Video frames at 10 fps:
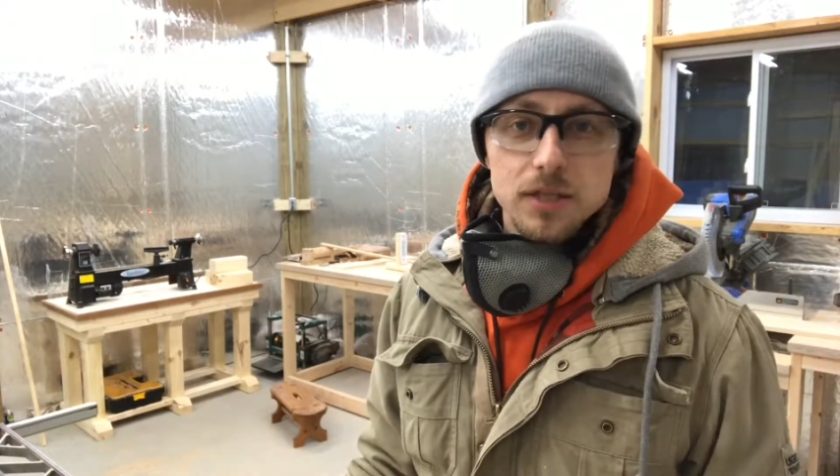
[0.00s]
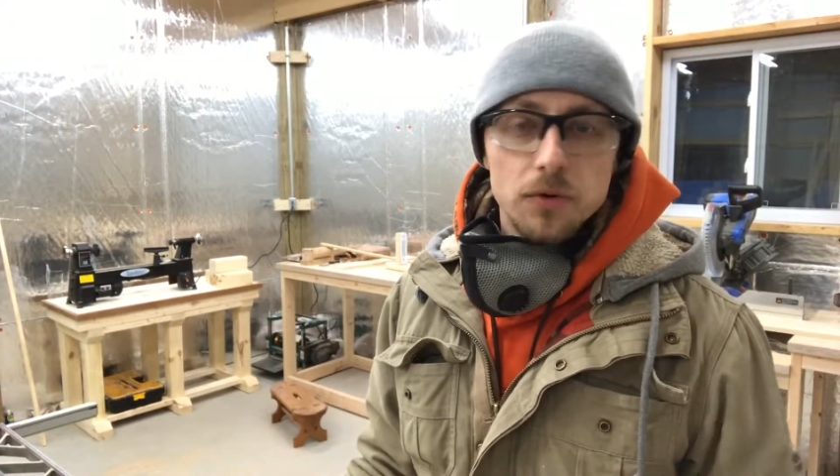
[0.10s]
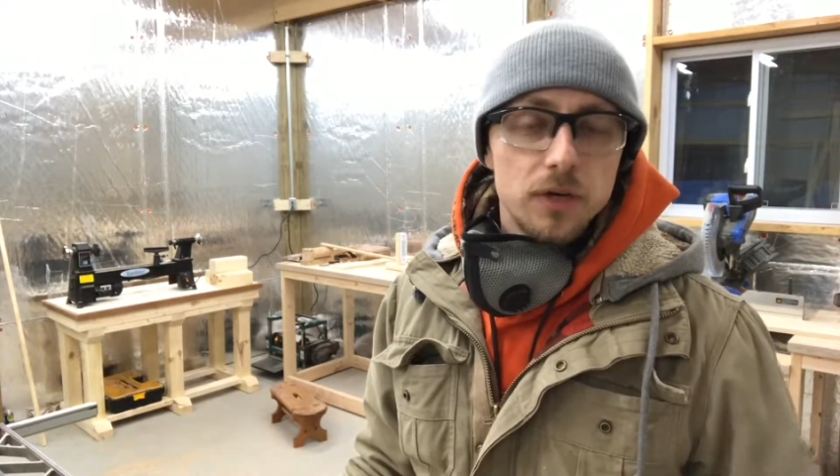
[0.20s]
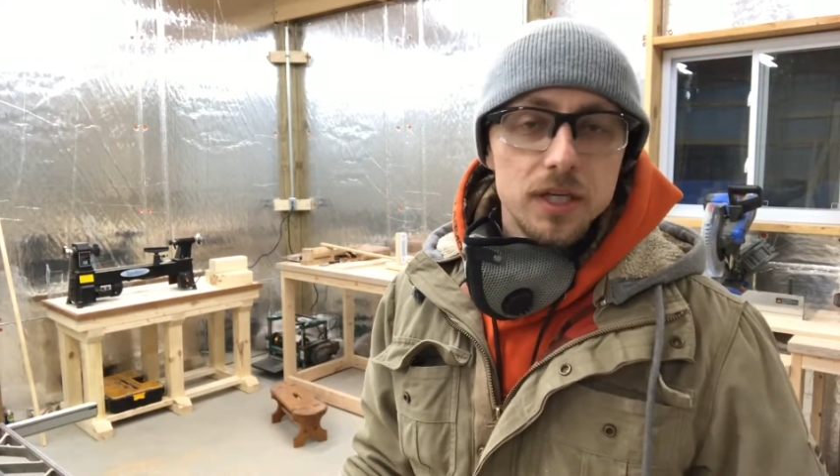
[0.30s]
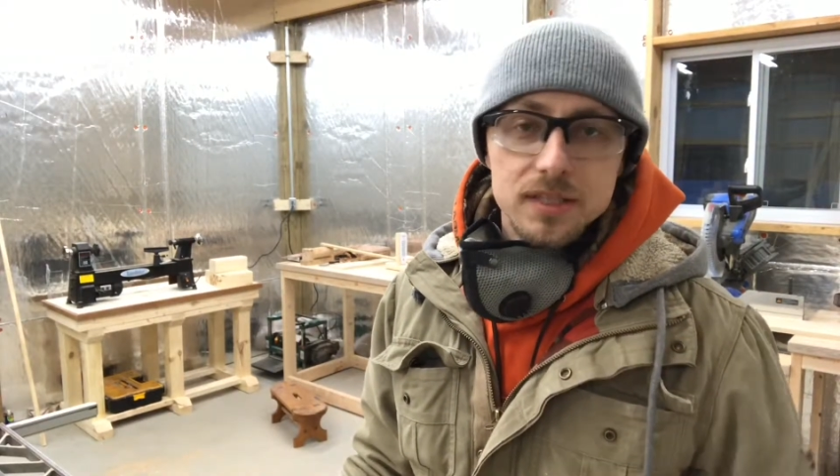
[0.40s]
I
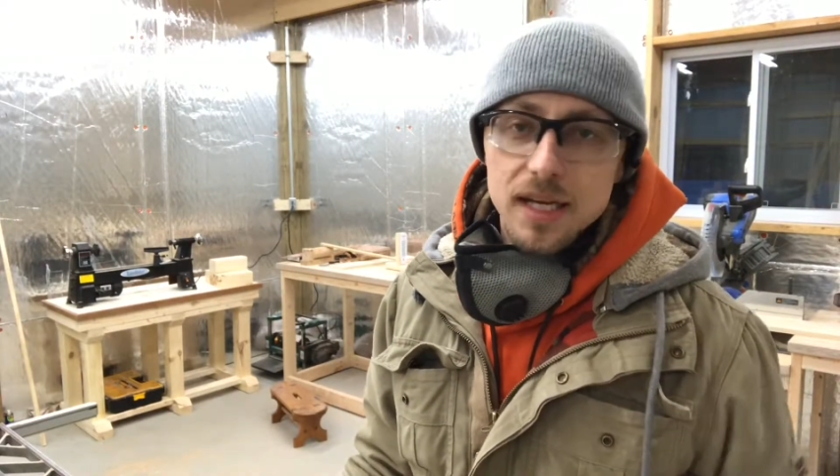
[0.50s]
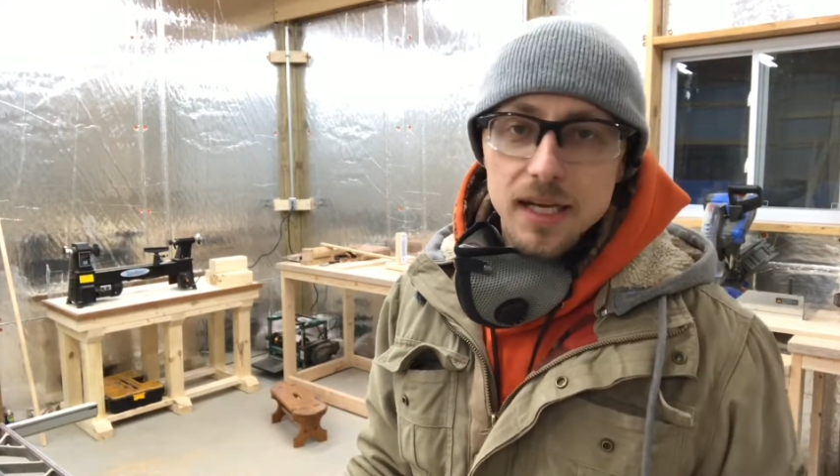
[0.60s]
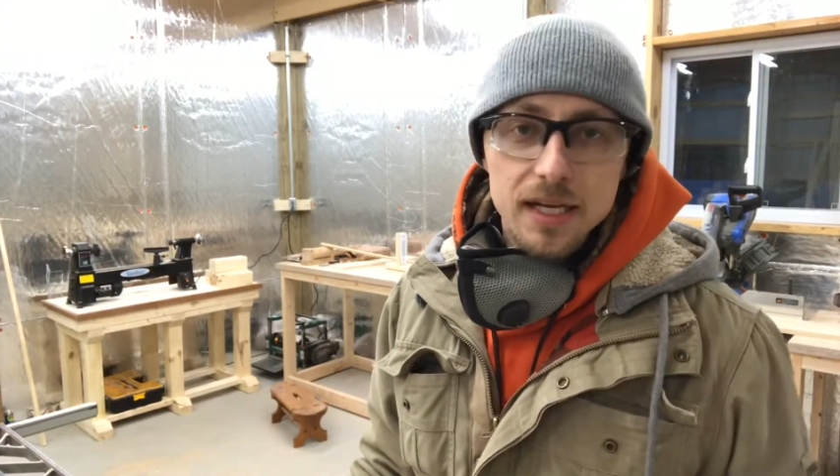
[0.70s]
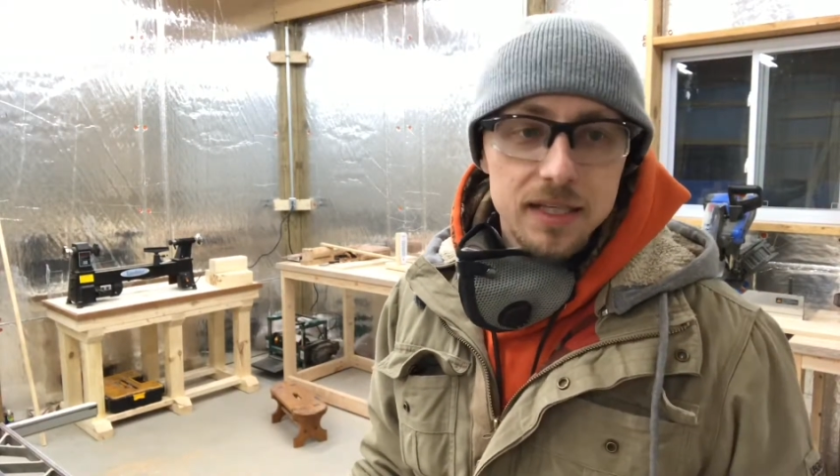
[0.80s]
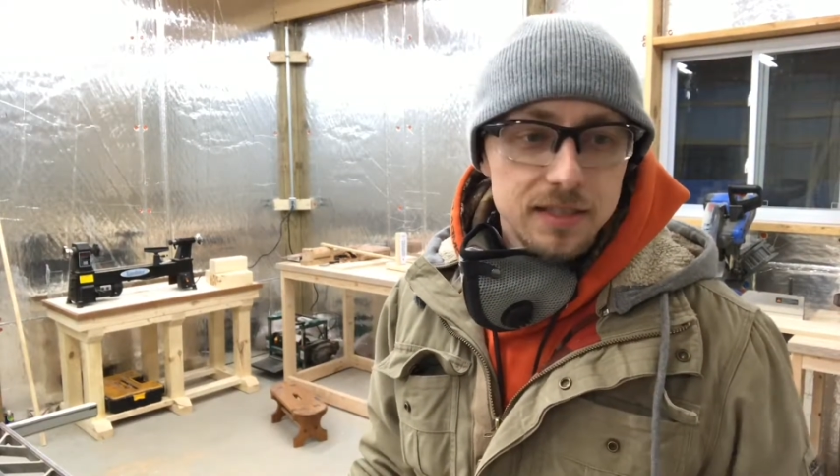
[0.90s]
don't cut that
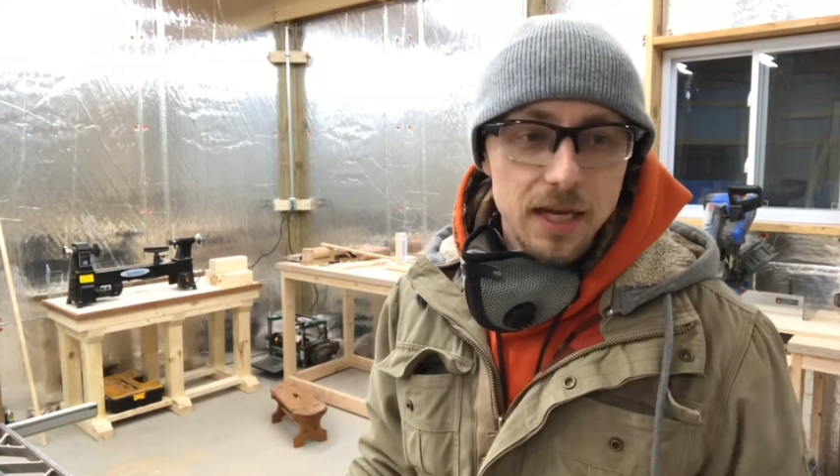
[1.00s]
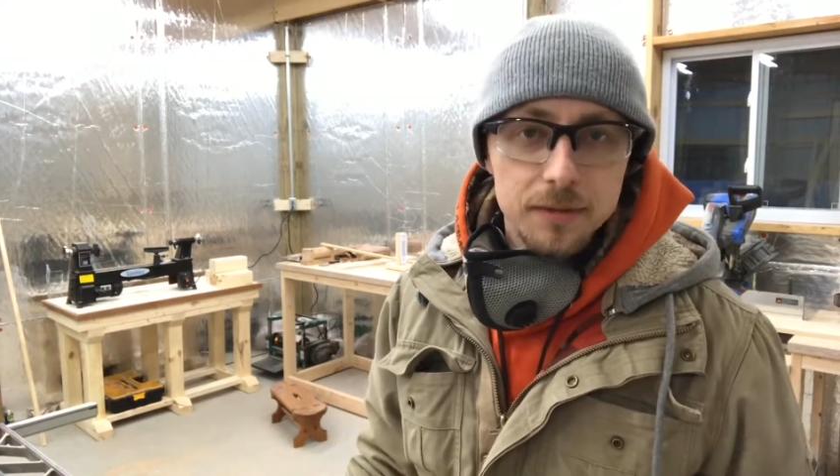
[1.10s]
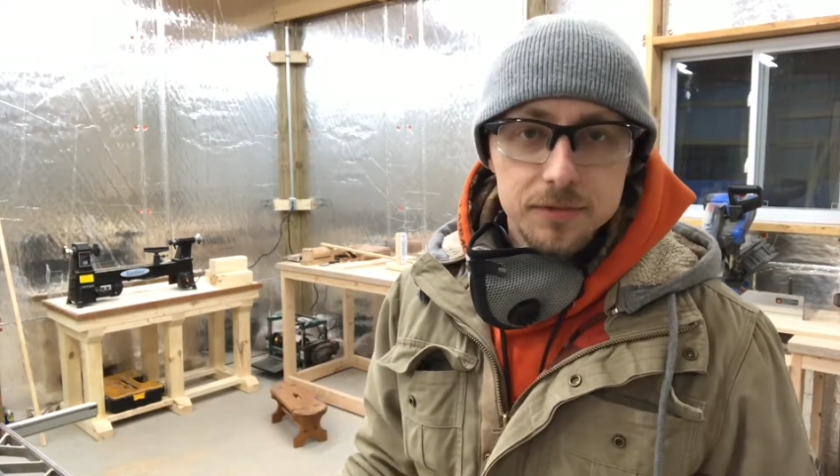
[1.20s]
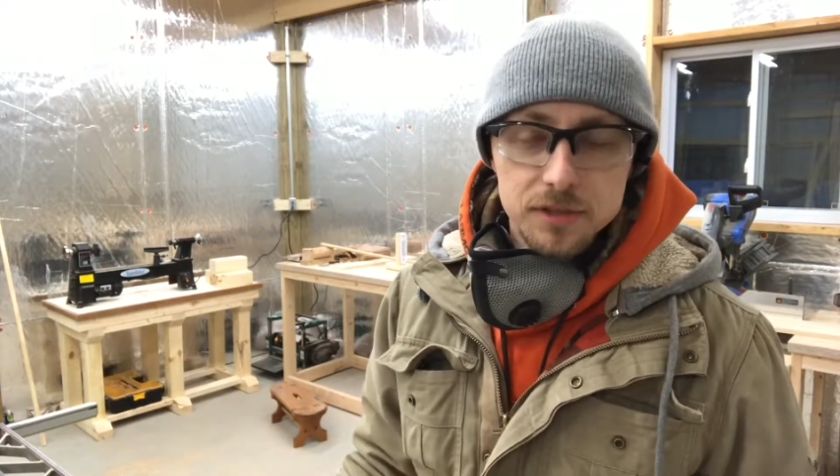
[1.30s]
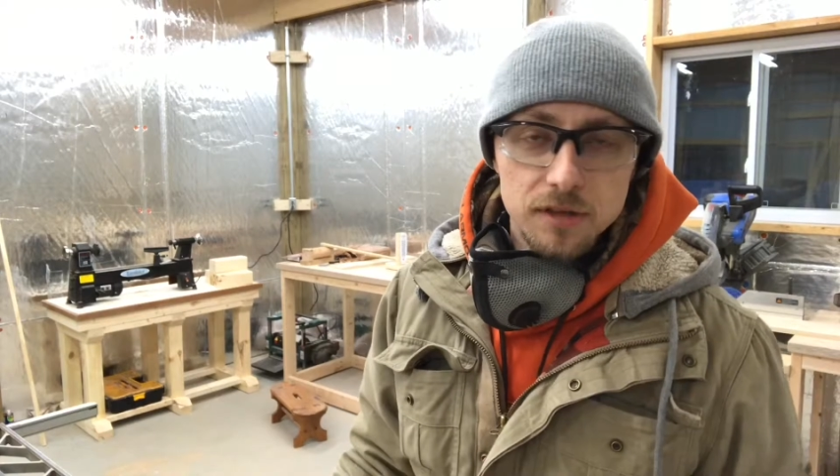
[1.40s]
ahead of
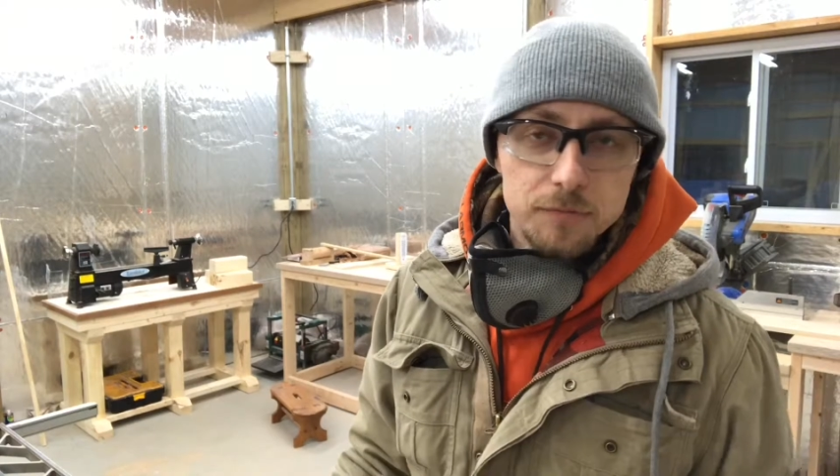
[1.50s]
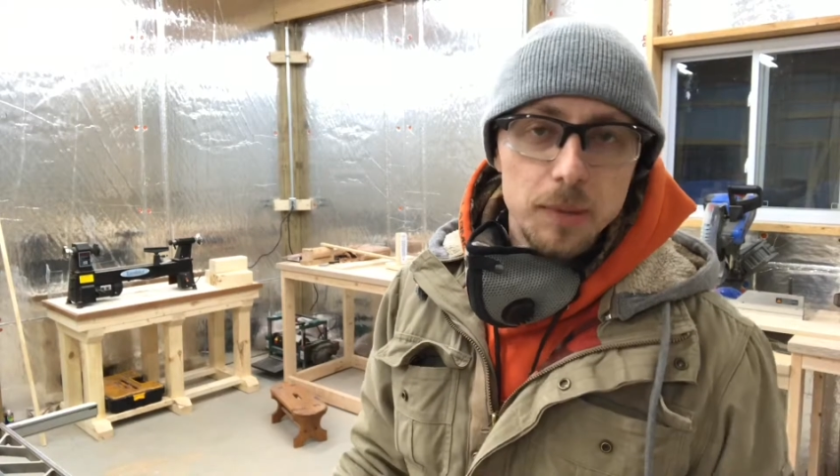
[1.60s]
time because I've